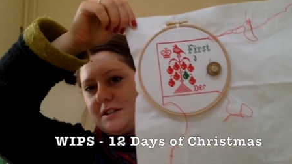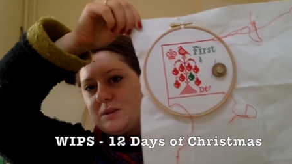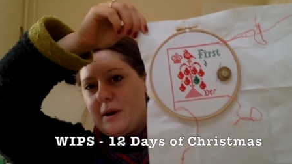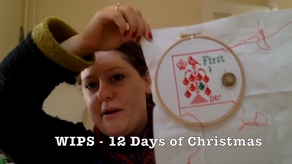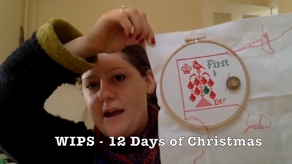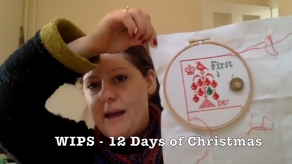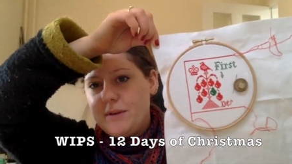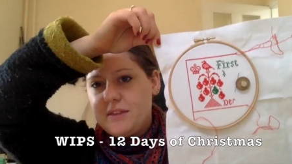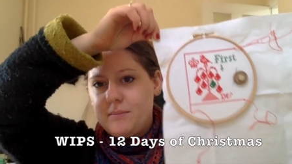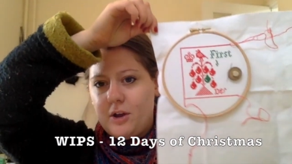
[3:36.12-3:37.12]
is where I am
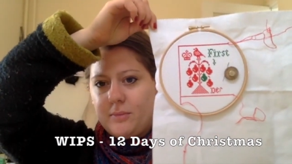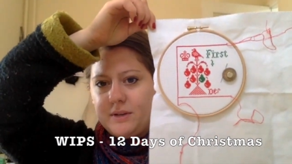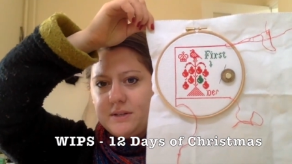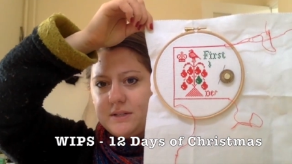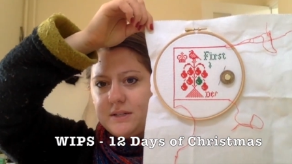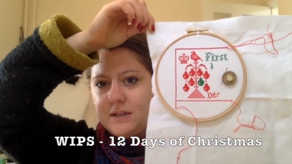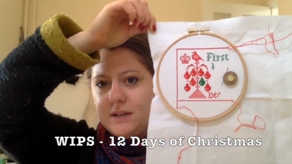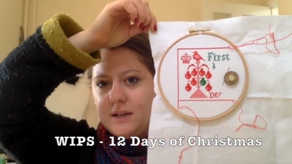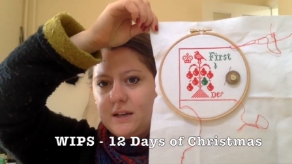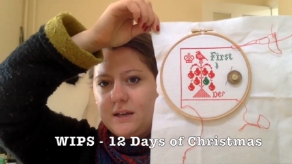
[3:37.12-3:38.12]
at the moment.
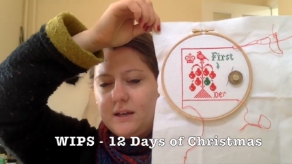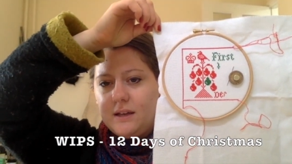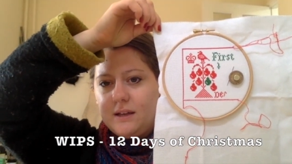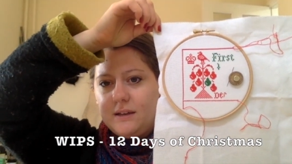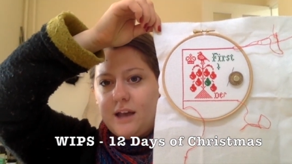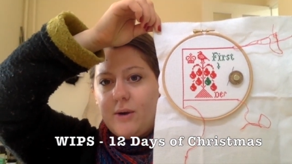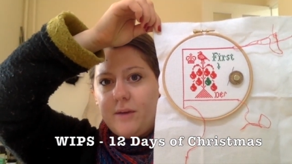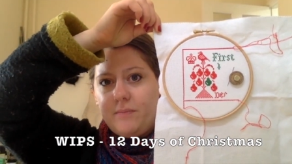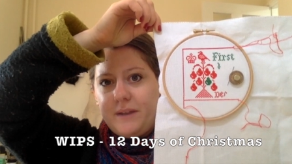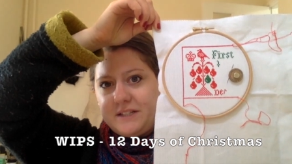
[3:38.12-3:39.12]
Now
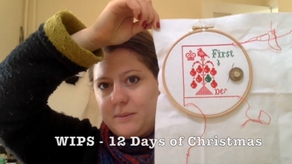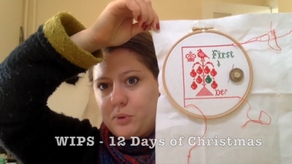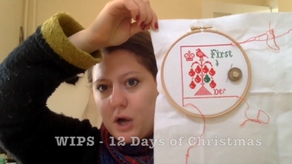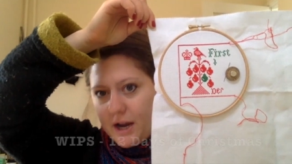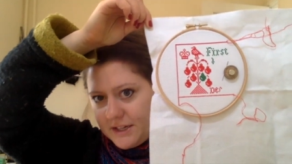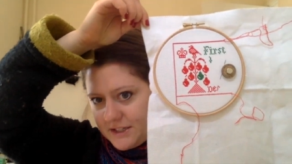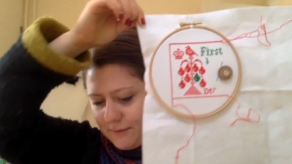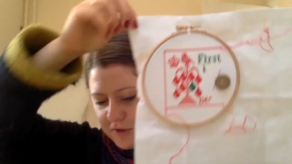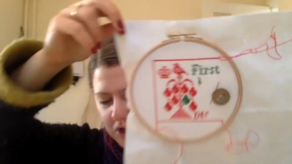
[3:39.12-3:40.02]
I'd be surprised if you